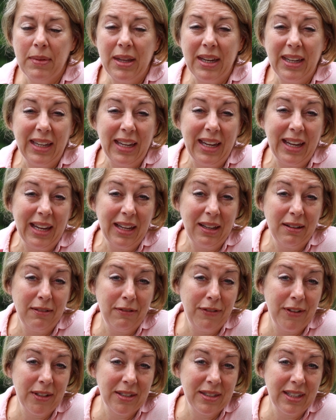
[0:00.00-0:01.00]
they can't
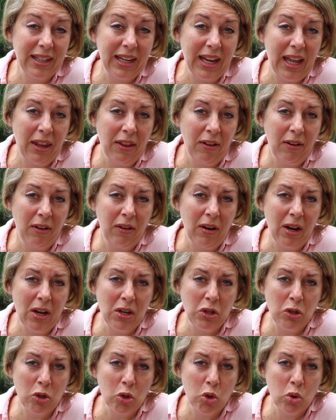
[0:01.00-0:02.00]
fit together
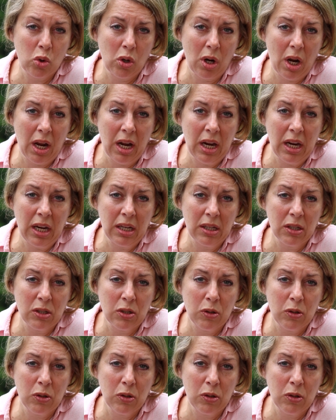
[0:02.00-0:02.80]
and you're trying